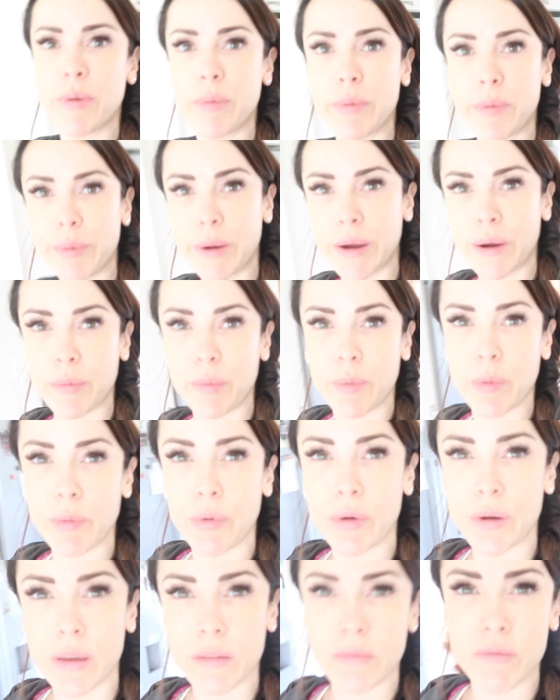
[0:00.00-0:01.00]
is what we wear when we
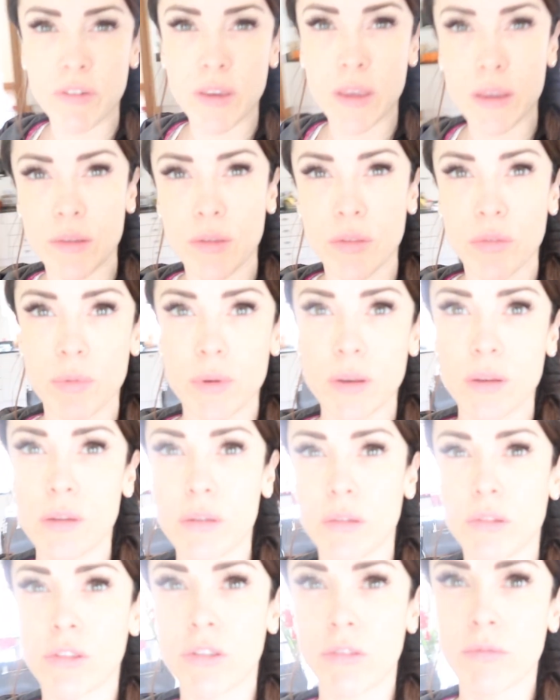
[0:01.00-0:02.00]
walk in fields with
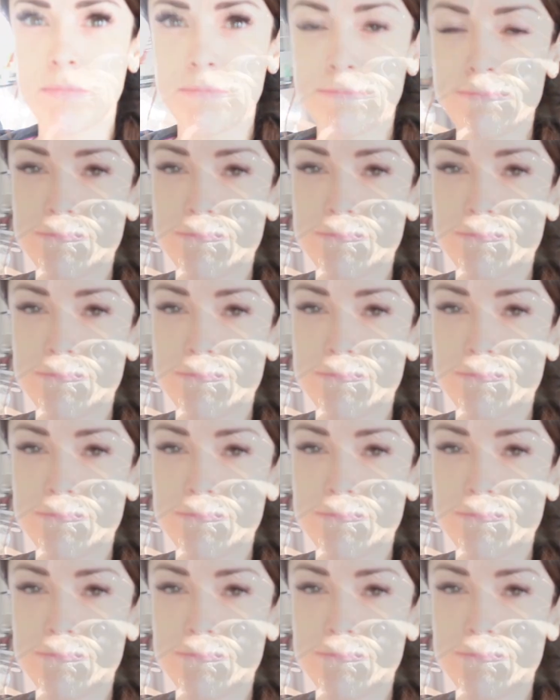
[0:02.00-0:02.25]
dogs.